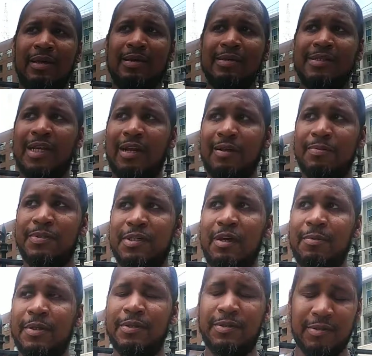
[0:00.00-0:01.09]
set up
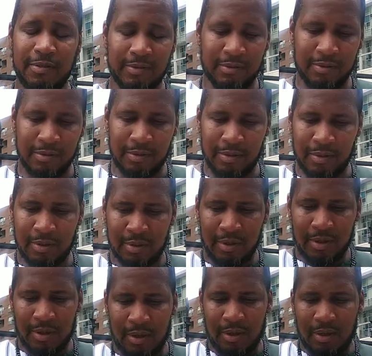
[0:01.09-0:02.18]
summits.
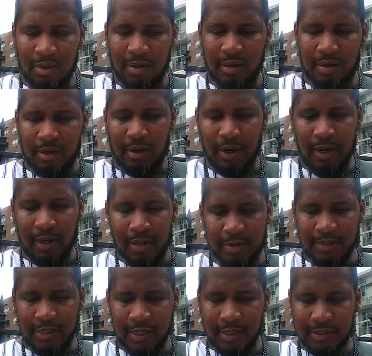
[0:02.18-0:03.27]
Alright? It
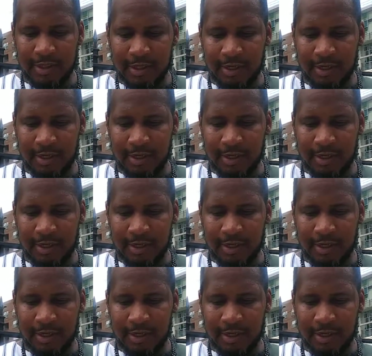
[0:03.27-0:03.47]
says,